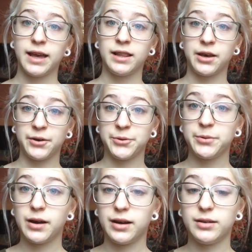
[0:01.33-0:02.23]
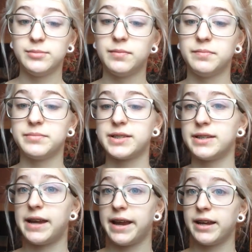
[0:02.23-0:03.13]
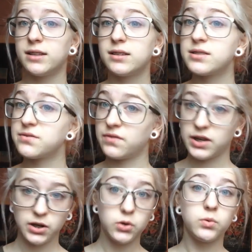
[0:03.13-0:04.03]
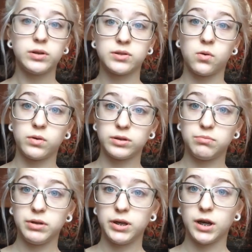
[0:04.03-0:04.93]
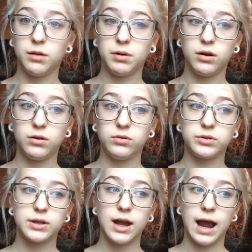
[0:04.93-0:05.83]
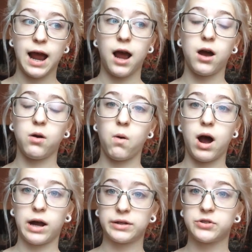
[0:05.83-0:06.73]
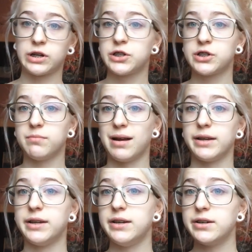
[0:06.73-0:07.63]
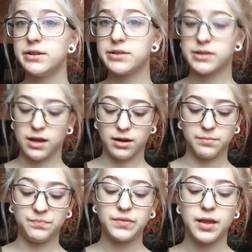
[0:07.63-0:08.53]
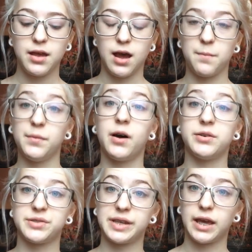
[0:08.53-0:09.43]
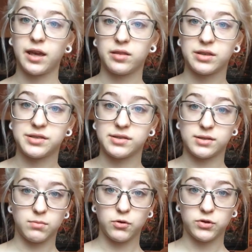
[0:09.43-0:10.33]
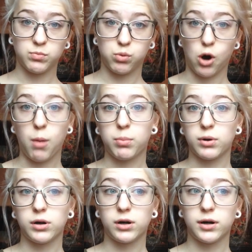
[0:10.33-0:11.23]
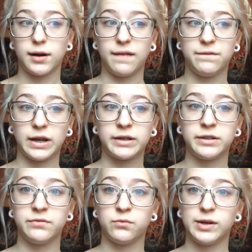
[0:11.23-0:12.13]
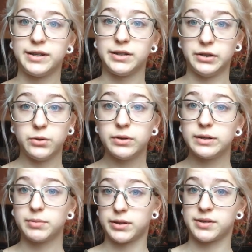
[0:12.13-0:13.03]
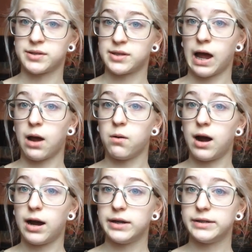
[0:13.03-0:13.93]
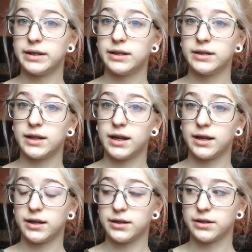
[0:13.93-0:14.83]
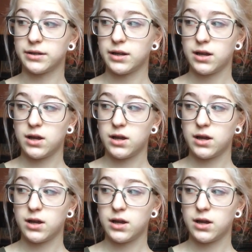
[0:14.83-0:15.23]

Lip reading: Hello, today this video is going to be about how I stretched my ears. I'm not saying this is the most proper, effective way to do it, but this is how I did it and